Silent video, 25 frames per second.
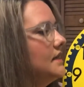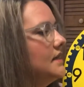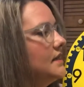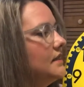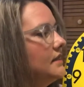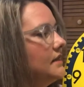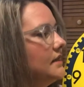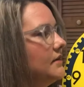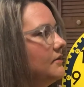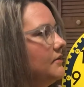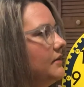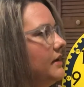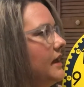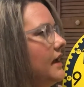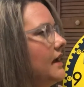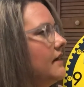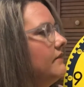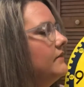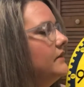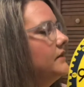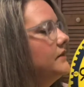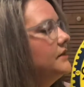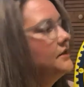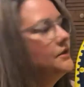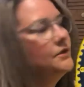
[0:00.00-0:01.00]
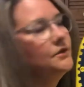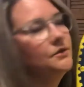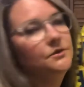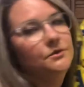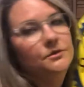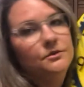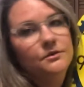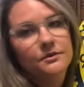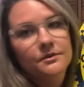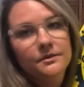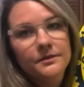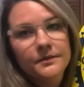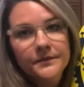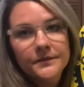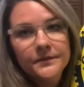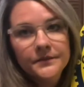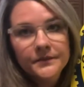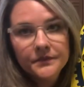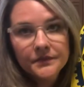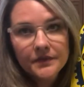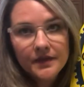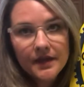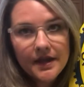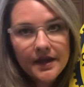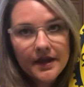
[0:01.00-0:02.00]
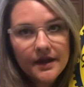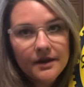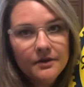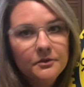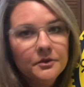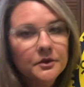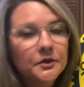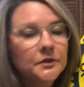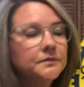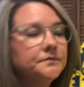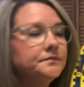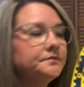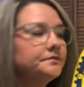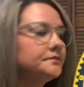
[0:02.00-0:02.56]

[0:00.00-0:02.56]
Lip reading: and then we have a new hour.